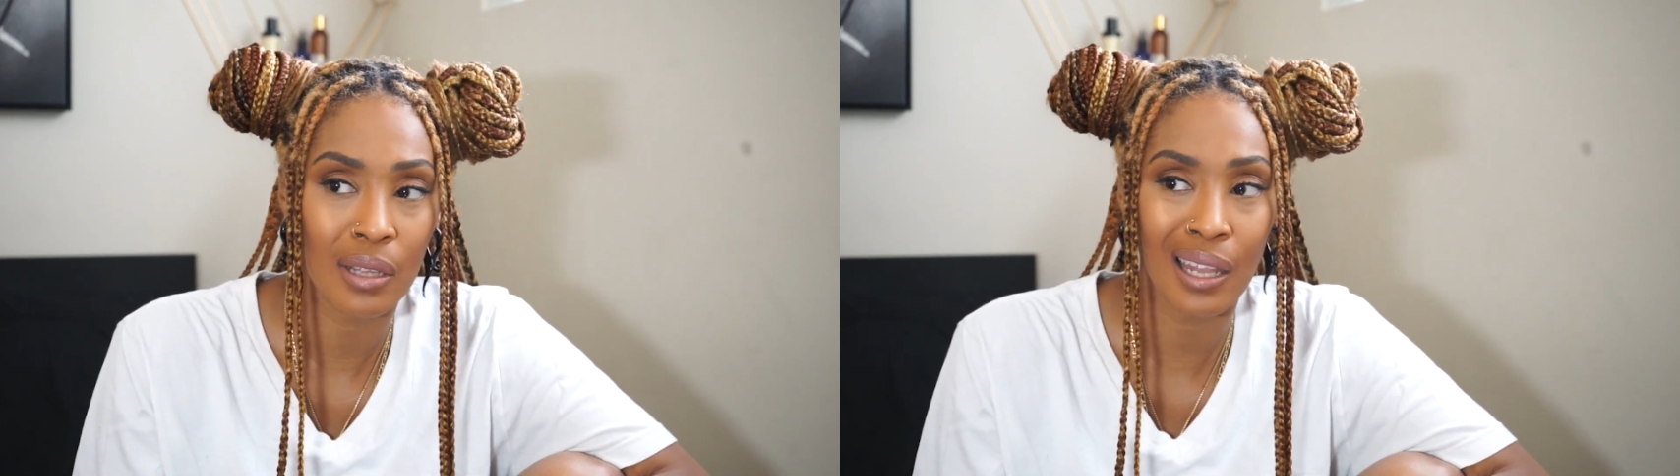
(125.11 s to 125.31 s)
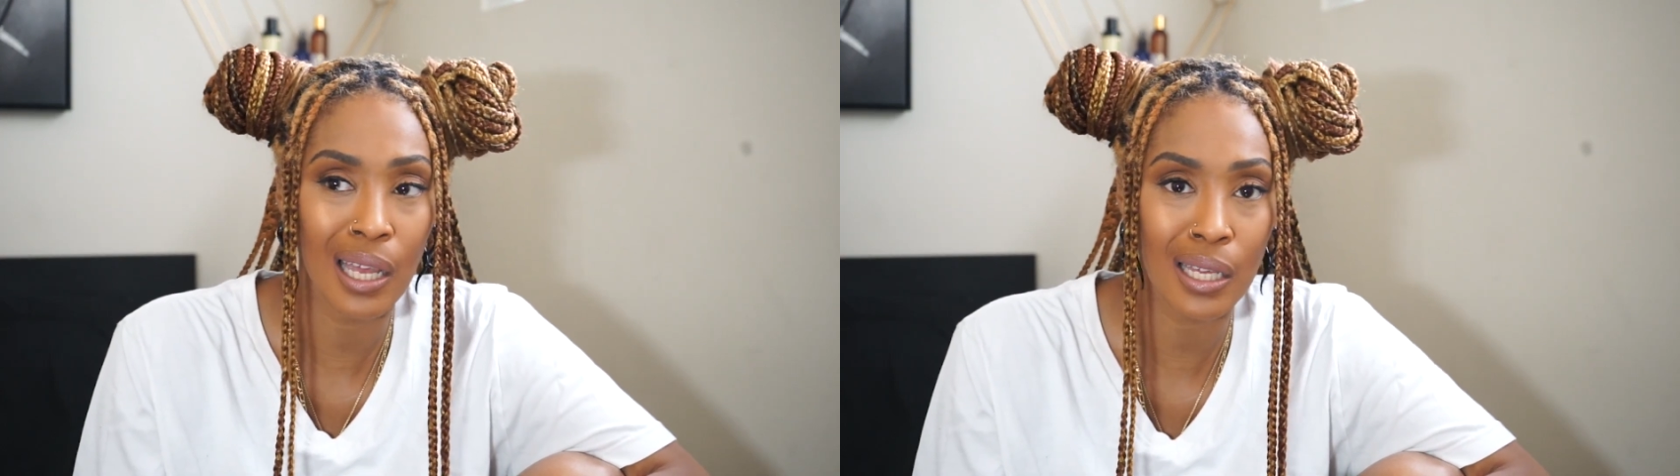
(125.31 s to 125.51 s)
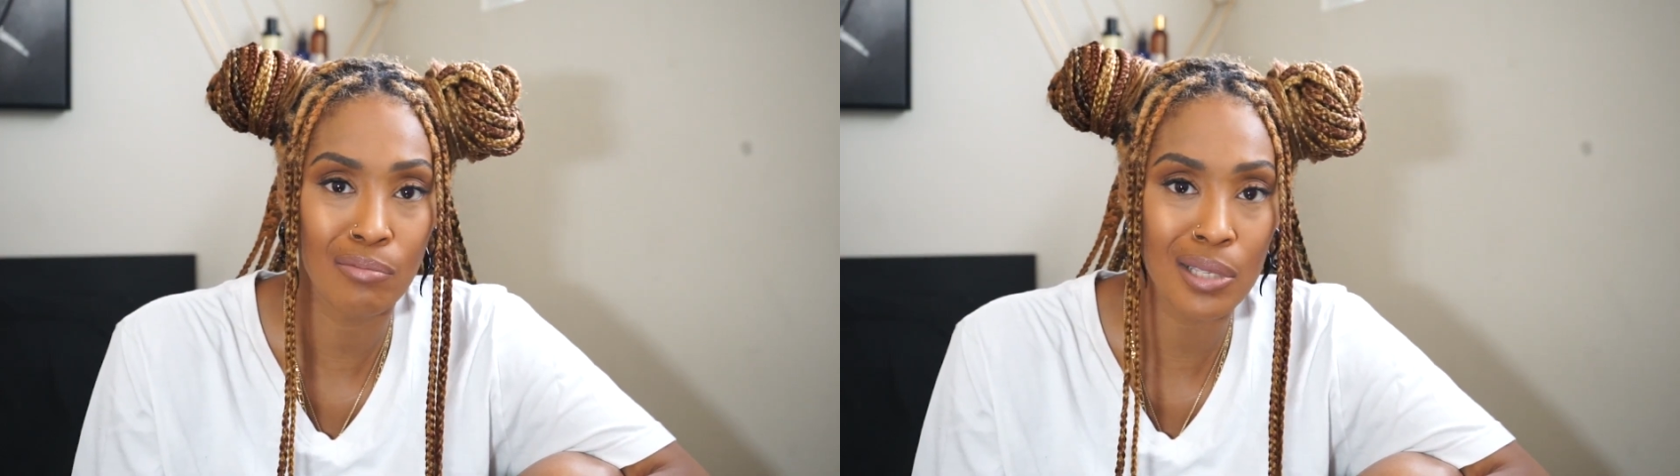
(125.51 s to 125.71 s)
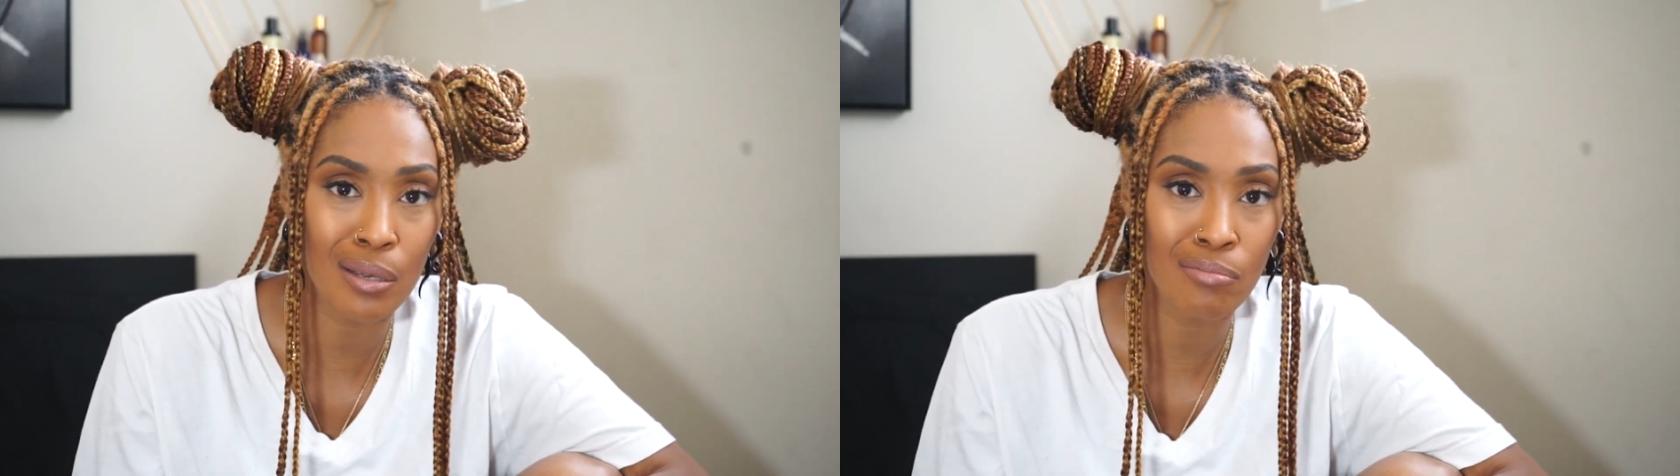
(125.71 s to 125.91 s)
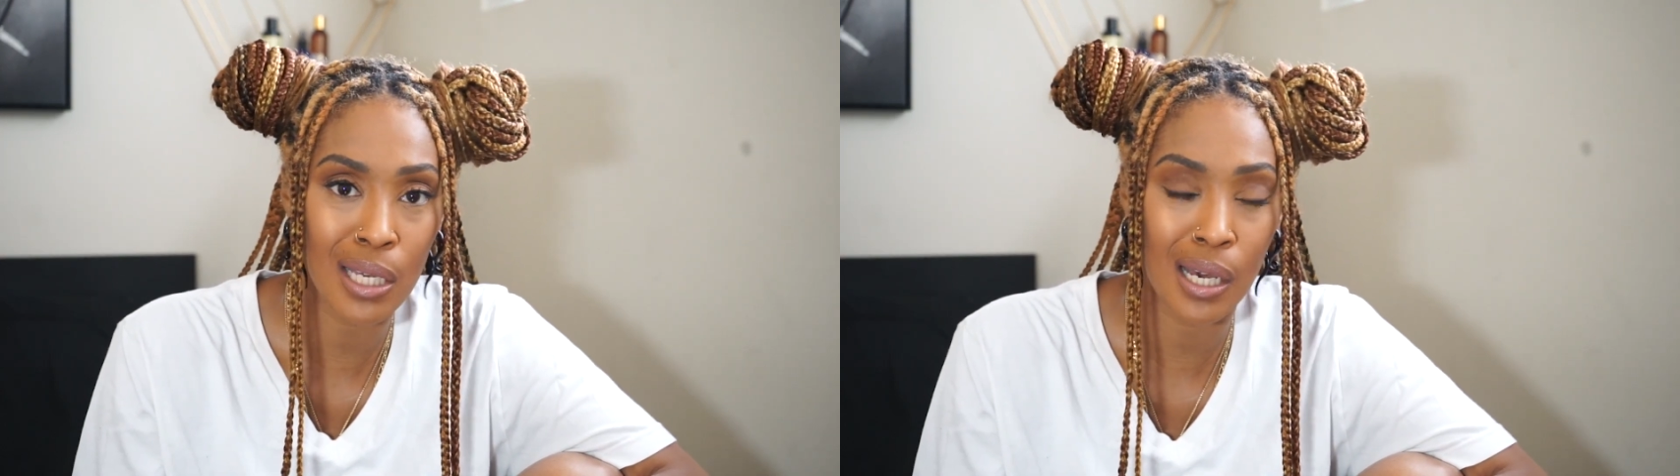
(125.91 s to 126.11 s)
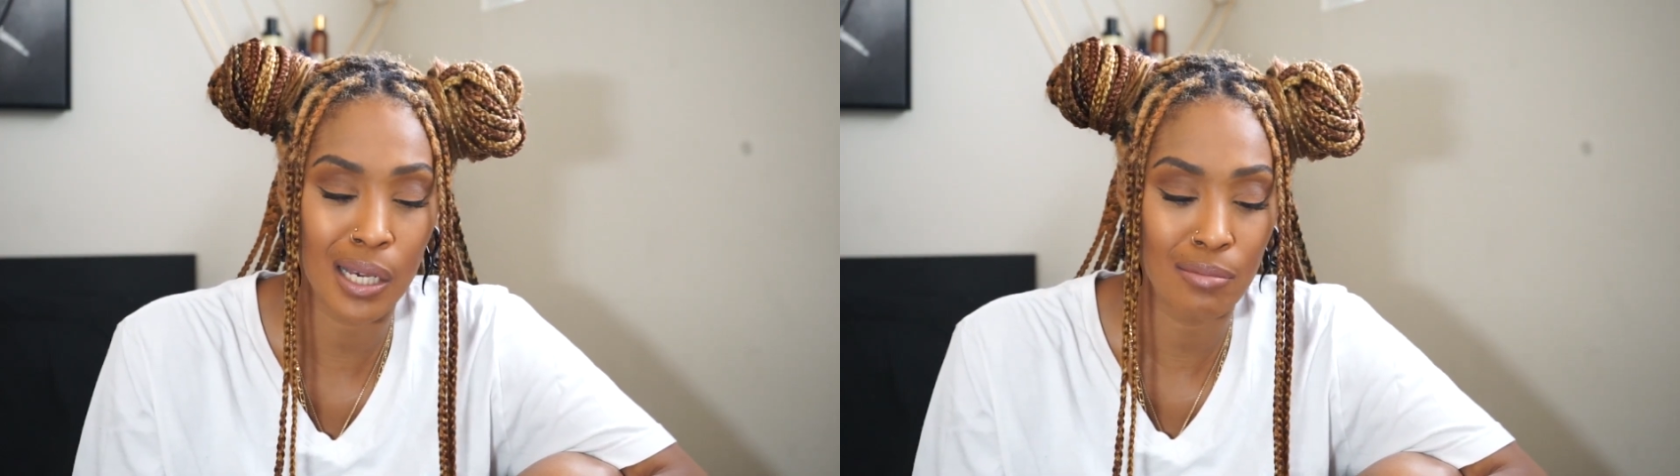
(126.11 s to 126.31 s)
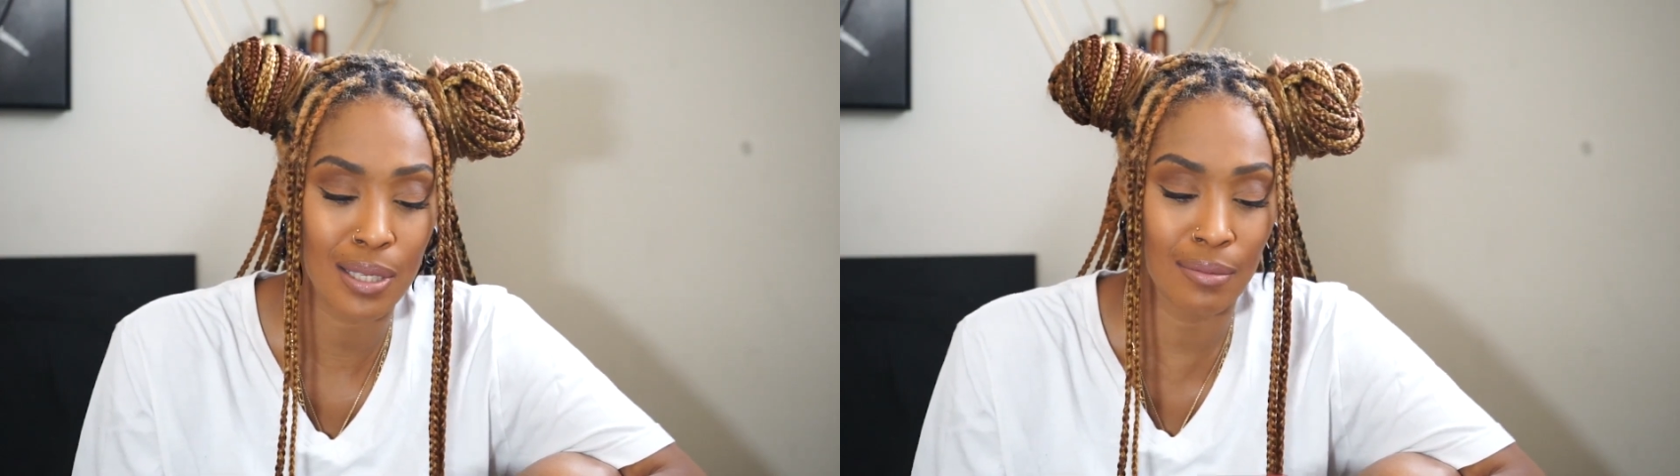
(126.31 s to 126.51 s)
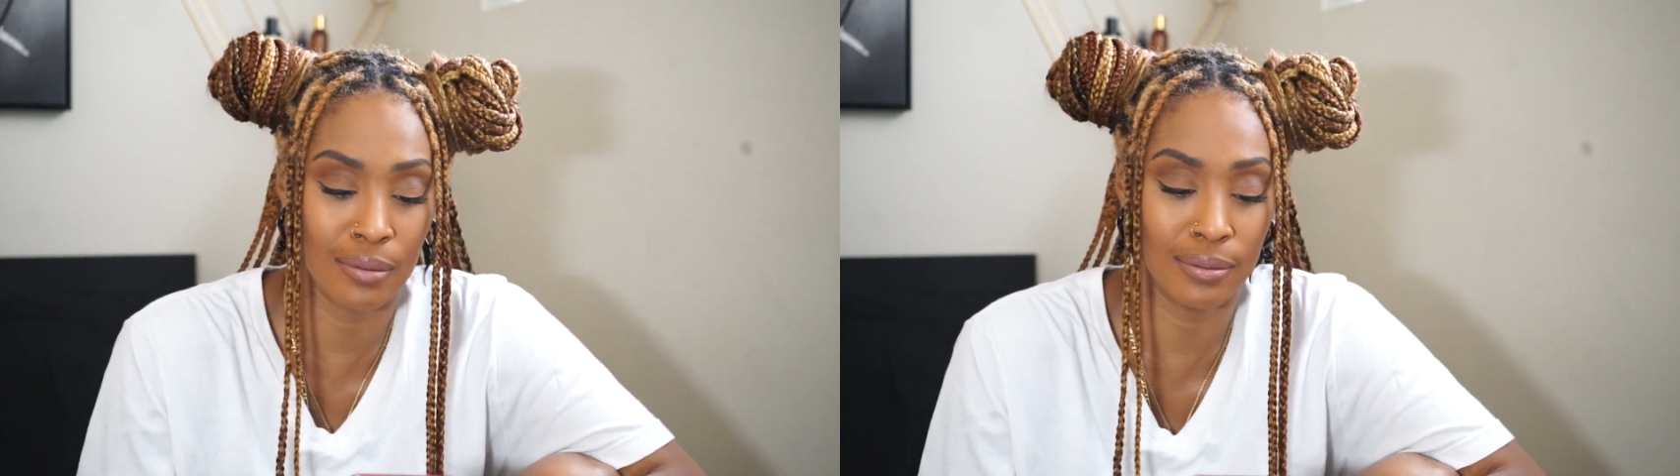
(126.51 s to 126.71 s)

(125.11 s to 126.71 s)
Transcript: I like them sometimes.